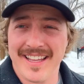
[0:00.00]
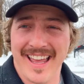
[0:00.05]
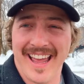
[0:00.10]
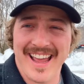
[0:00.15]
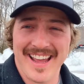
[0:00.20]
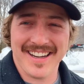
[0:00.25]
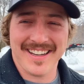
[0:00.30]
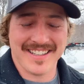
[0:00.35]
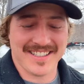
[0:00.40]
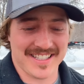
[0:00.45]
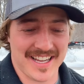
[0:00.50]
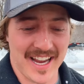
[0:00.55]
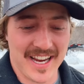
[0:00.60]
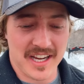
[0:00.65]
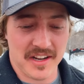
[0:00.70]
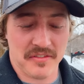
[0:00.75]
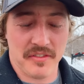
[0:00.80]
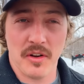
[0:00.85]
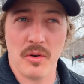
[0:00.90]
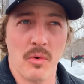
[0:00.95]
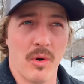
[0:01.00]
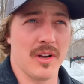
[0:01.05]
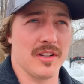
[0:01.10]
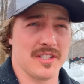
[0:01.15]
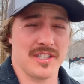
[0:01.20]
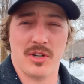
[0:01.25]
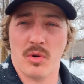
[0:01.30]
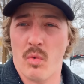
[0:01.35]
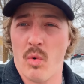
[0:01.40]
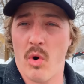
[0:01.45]
can't decide if it wants
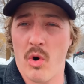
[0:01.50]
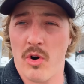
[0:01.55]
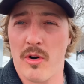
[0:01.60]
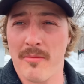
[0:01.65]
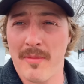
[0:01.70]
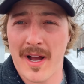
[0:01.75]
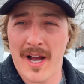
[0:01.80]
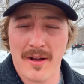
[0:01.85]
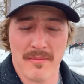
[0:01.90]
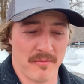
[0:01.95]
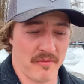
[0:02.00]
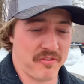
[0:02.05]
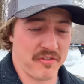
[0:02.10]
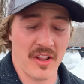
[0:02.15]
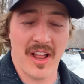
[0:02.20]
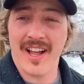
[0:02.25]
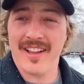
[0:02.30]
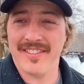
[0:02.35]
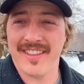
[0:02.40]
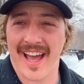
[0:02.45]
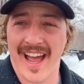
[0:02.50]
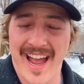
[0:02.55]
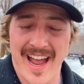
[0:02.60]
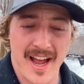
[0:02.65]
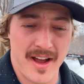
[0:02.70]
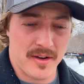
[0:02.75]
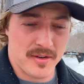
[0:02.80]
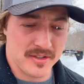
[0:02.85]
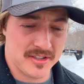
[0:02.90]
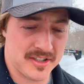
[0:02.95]
to warm up, flood the
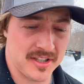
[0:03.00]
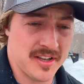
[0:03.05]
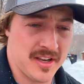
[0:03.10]
house,